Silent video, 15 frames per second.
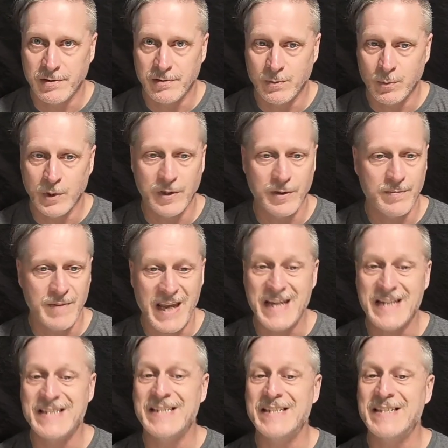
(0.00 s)
with
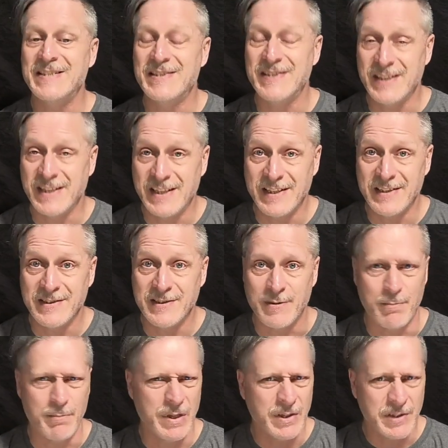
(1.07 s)
18 cities,
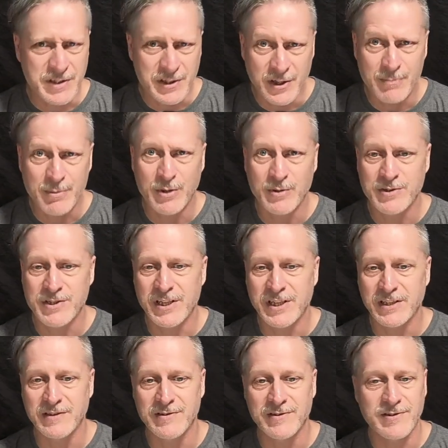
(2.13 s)
military
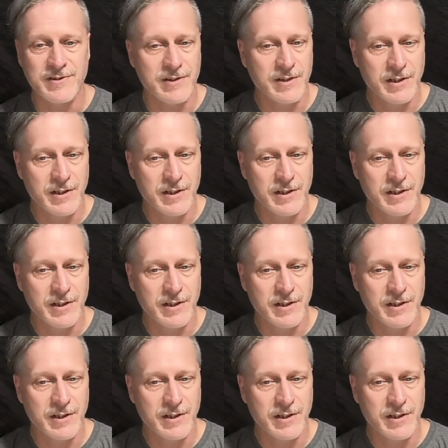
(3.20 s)
postings,